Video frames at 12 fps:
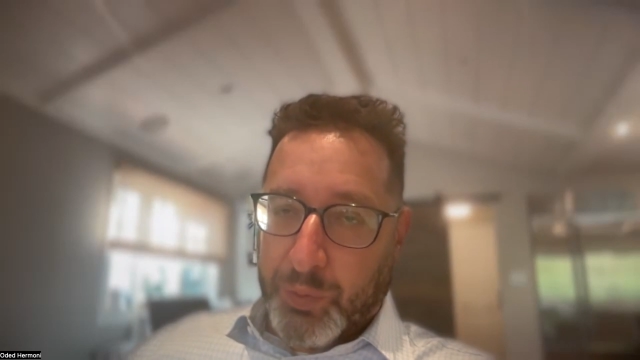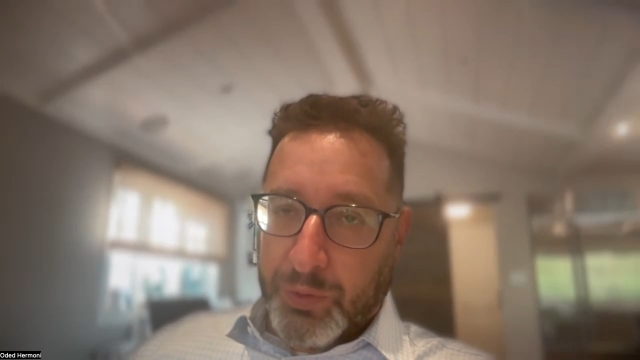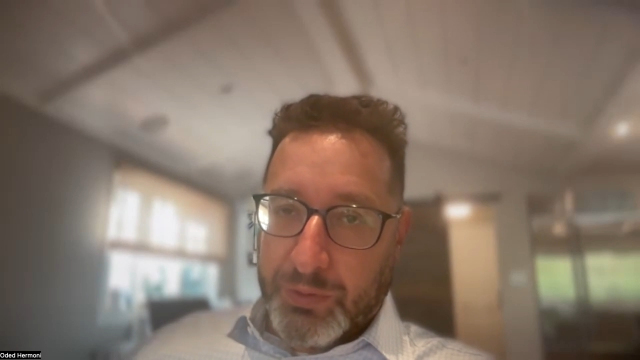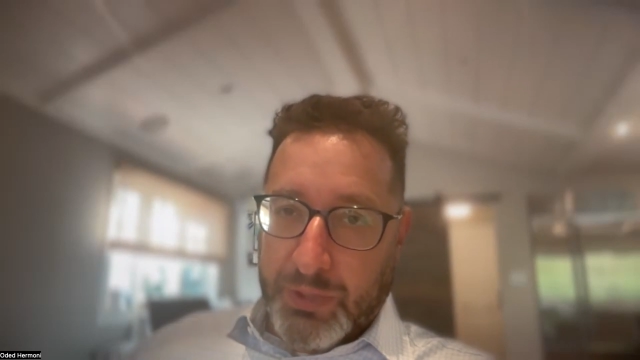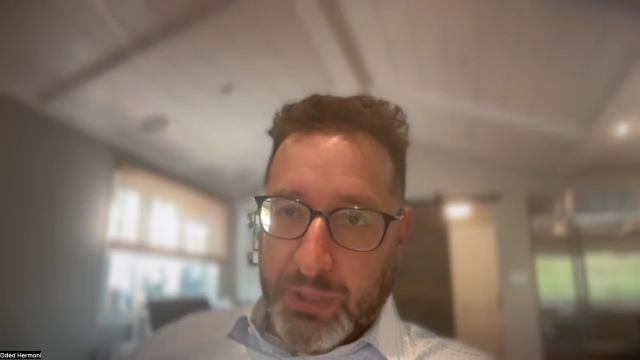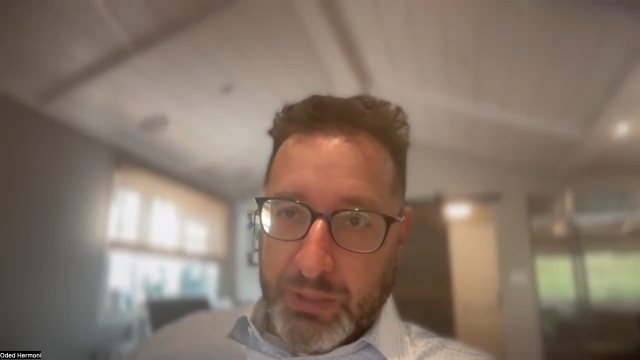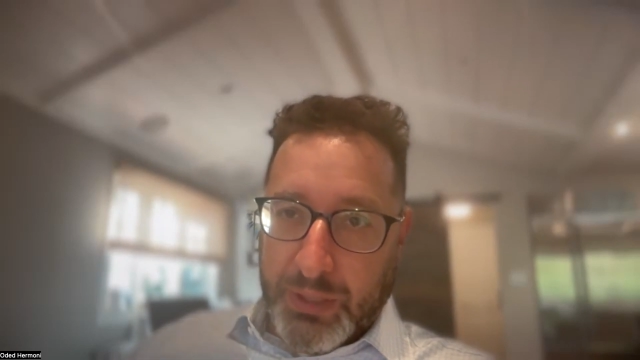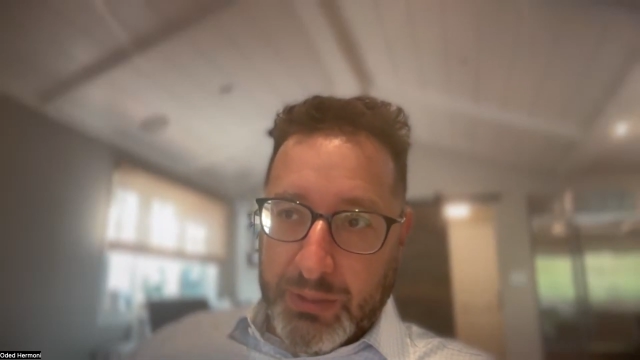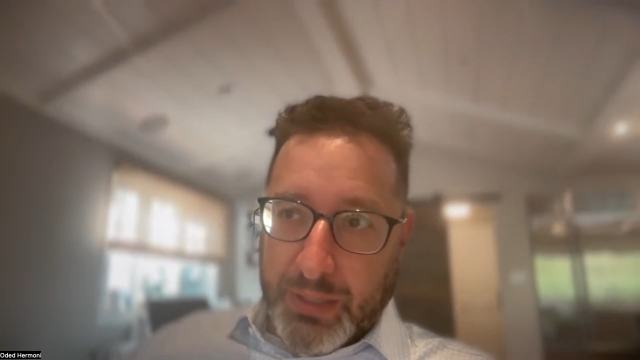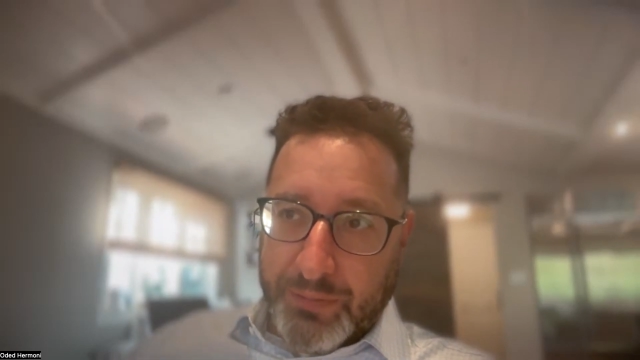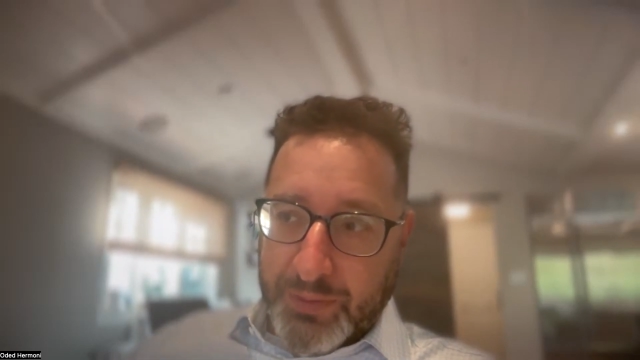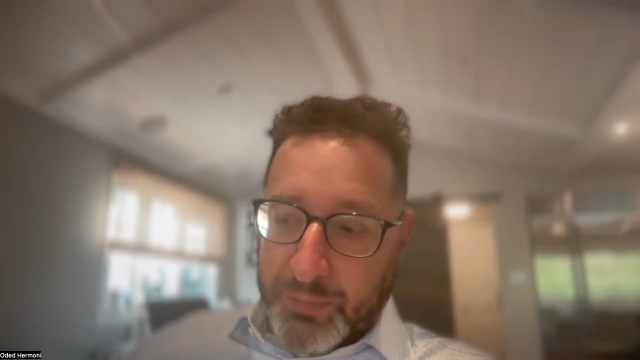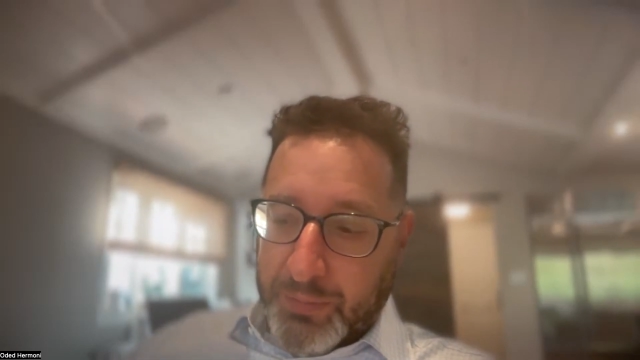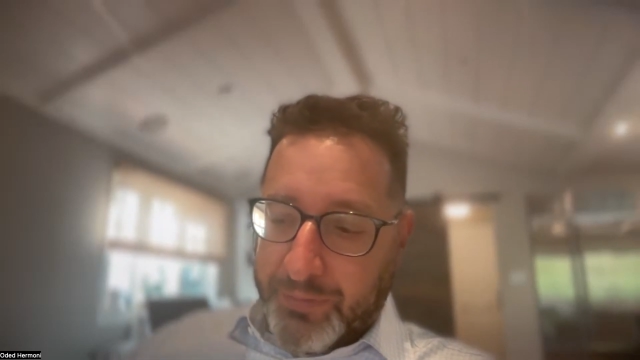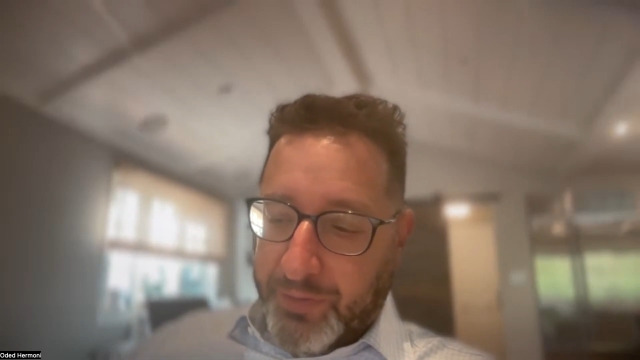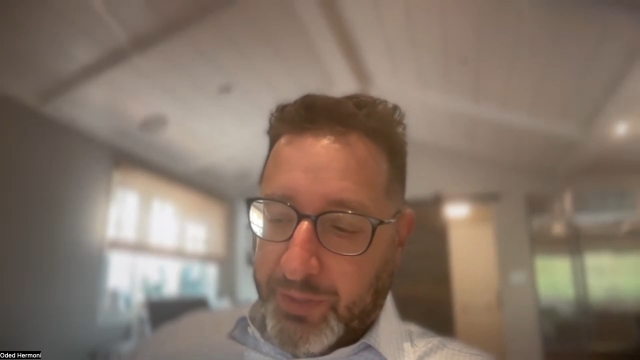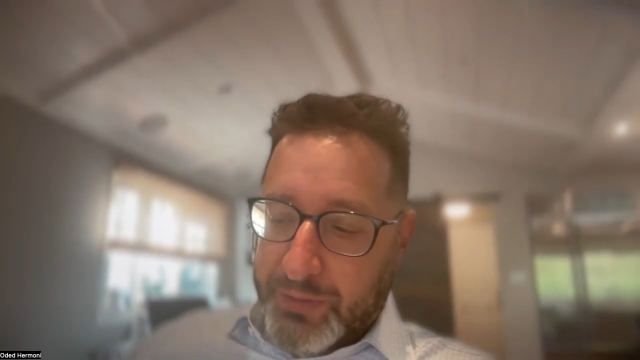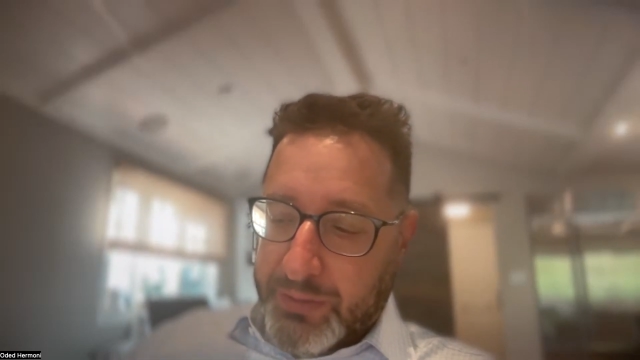born 10 days after my
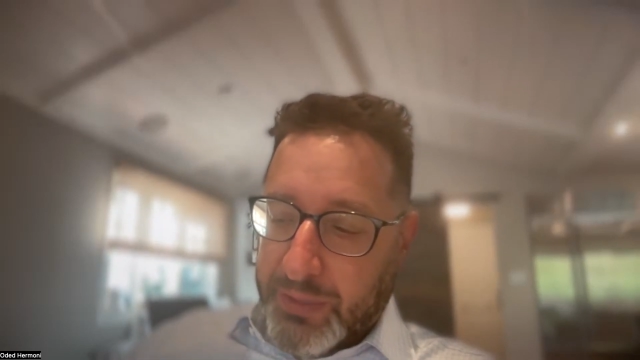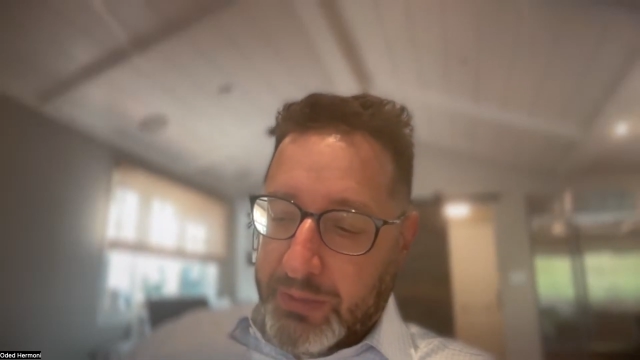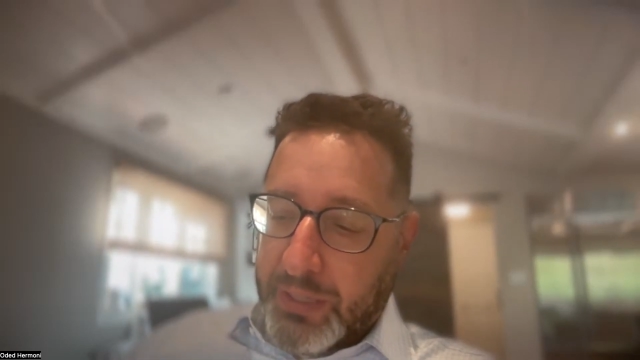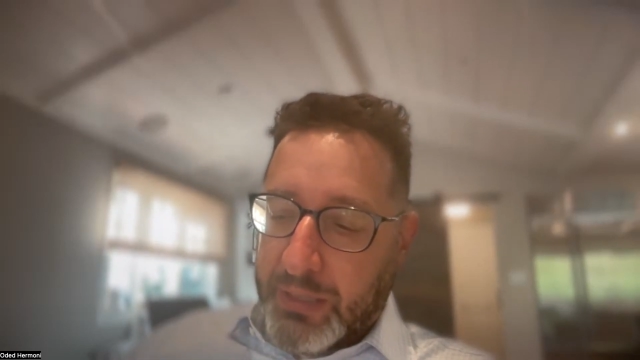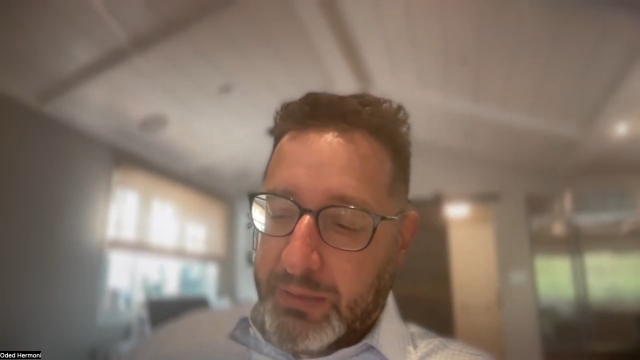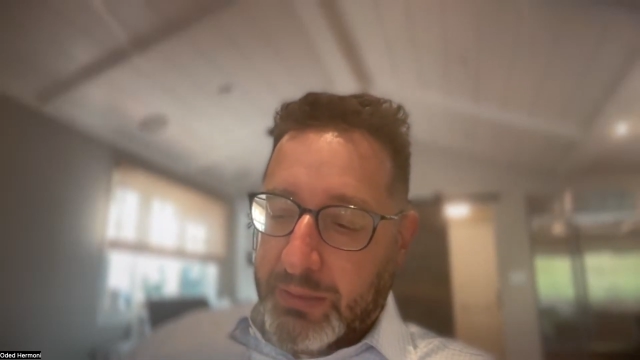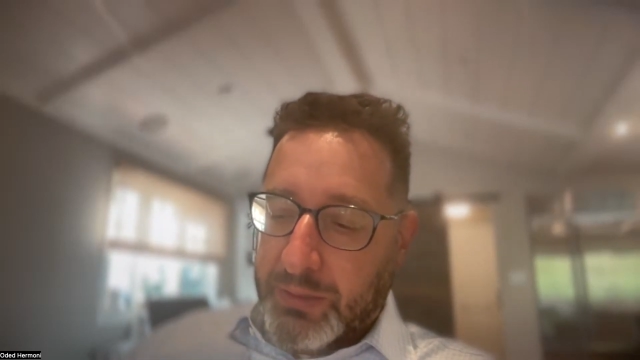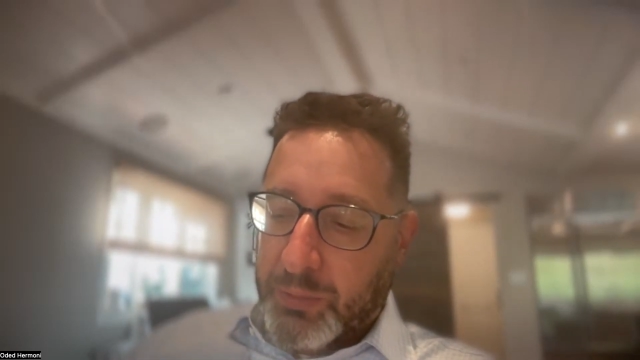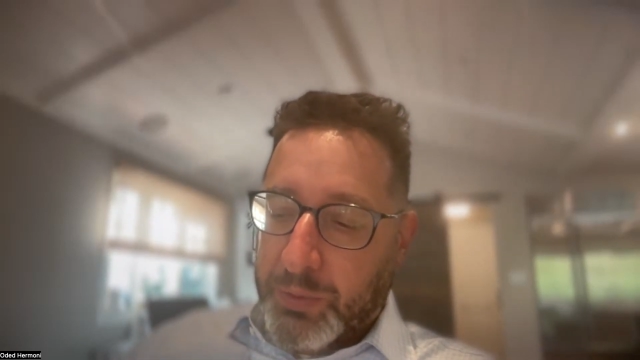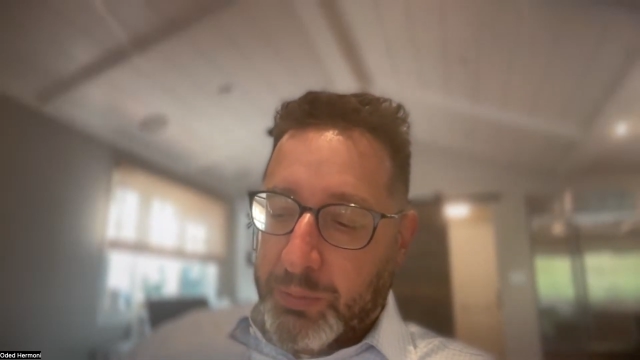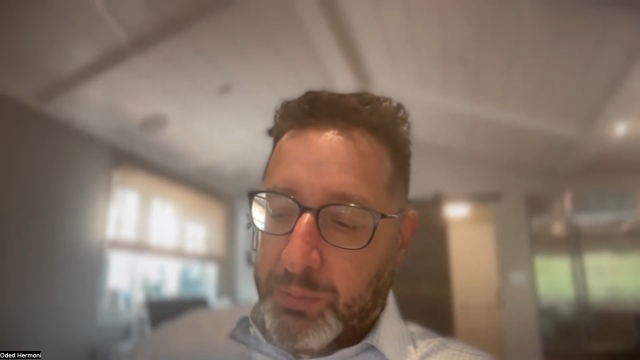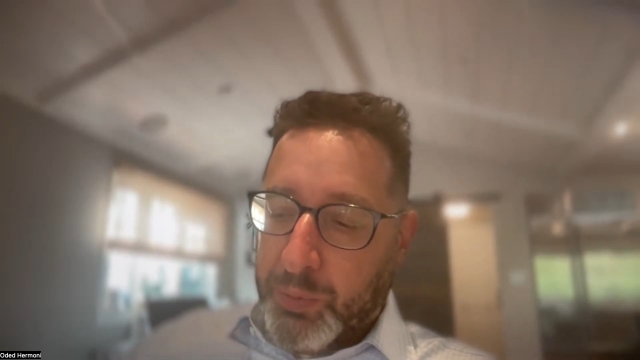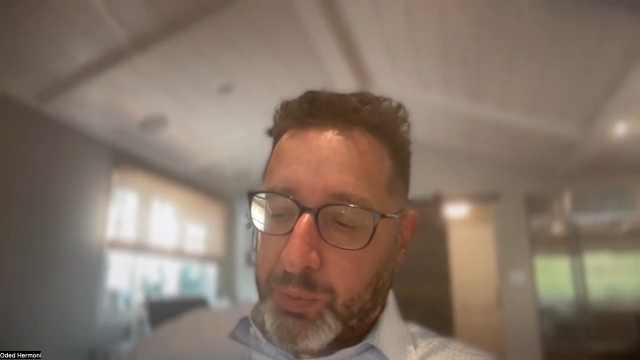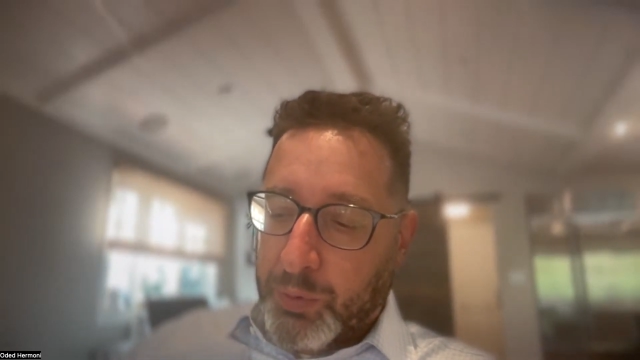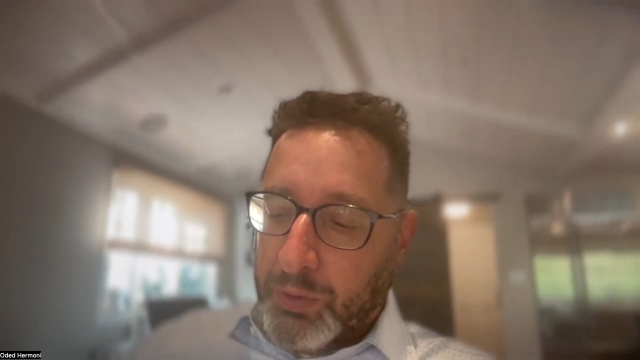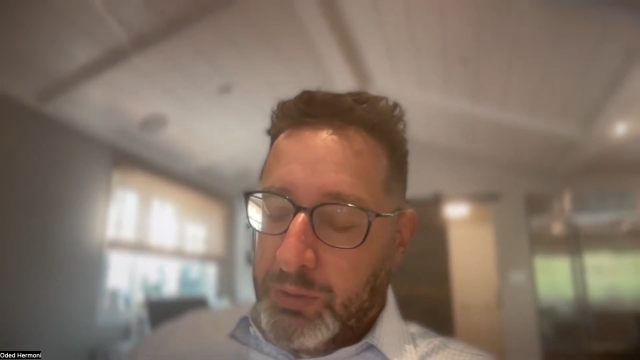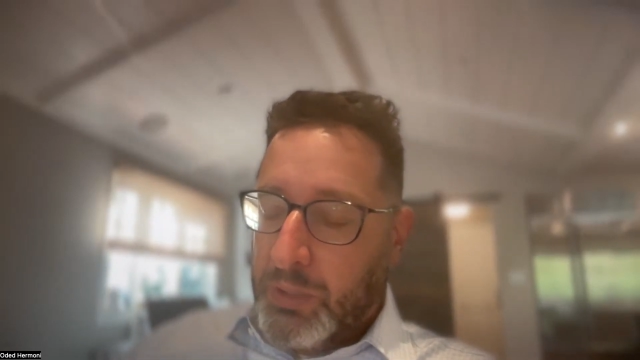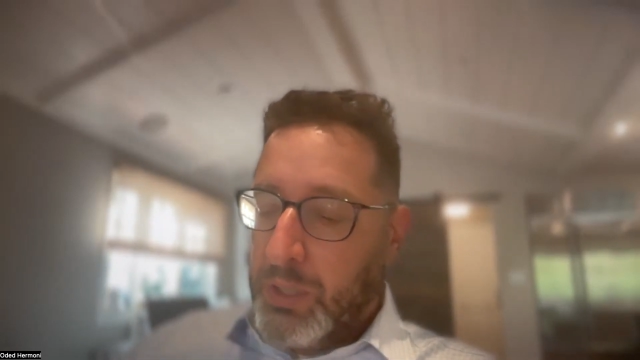first dad died in Yom Kippur
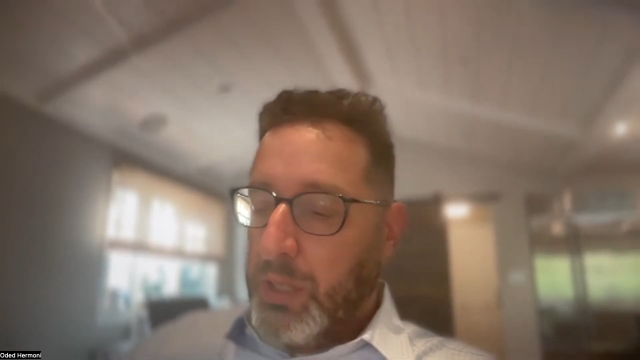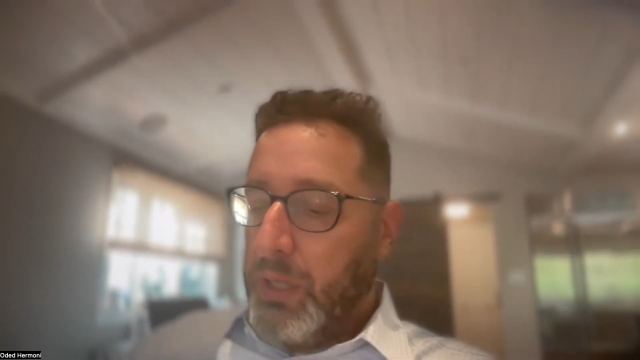War.